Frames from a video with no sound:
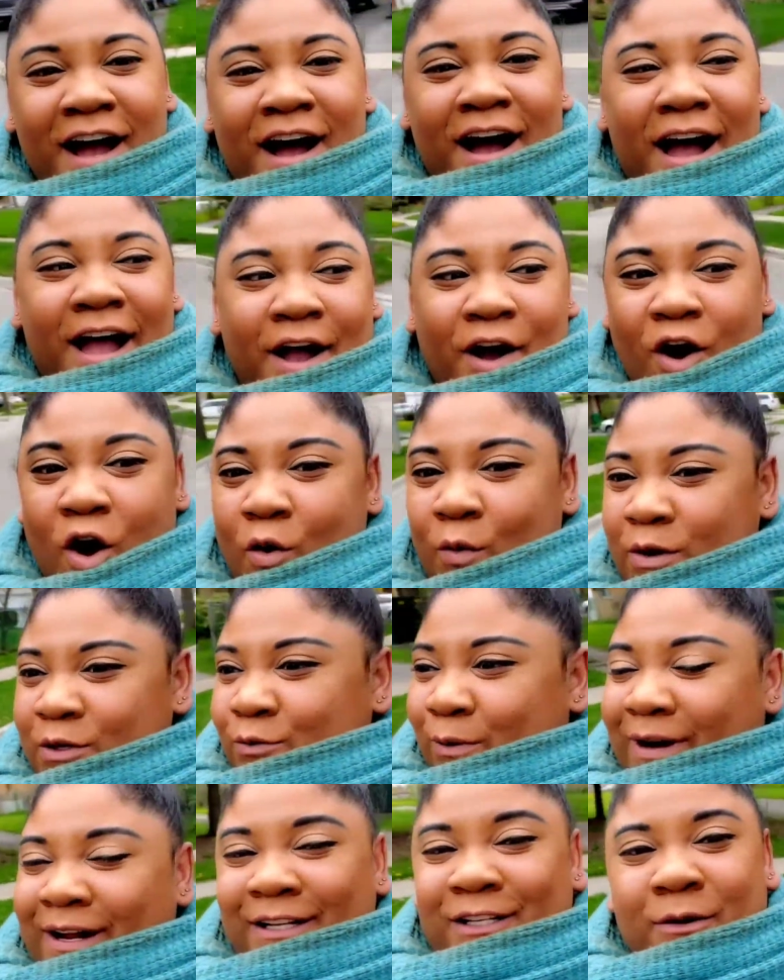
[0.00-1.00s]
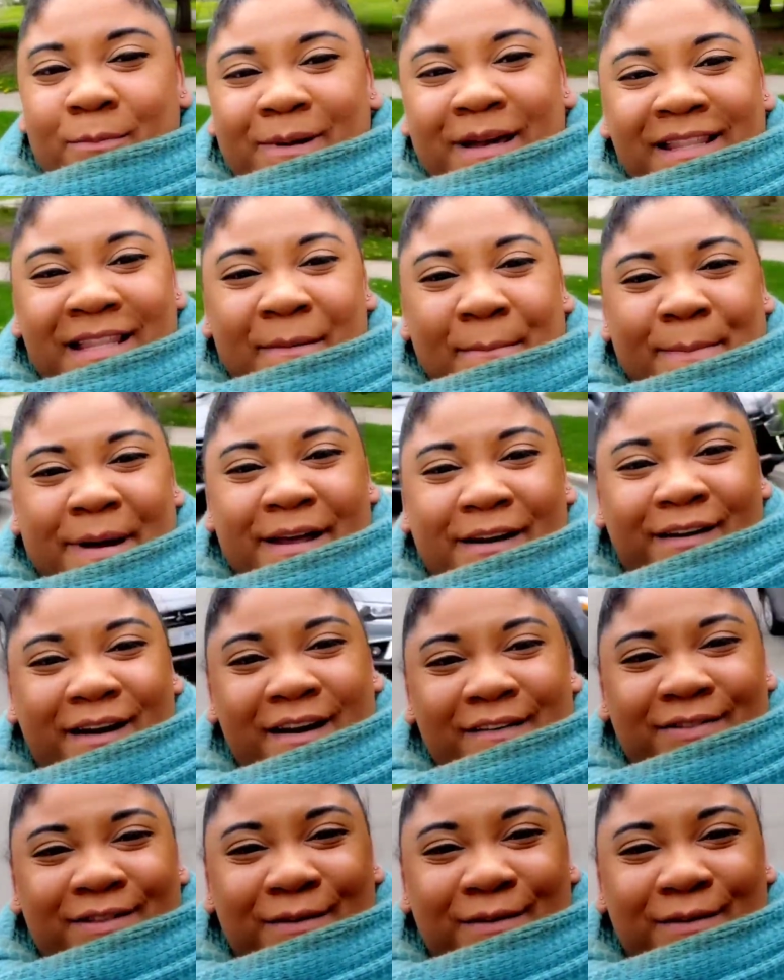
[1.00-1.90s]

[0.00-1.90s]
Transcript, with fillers: I always wanted to be in the middle of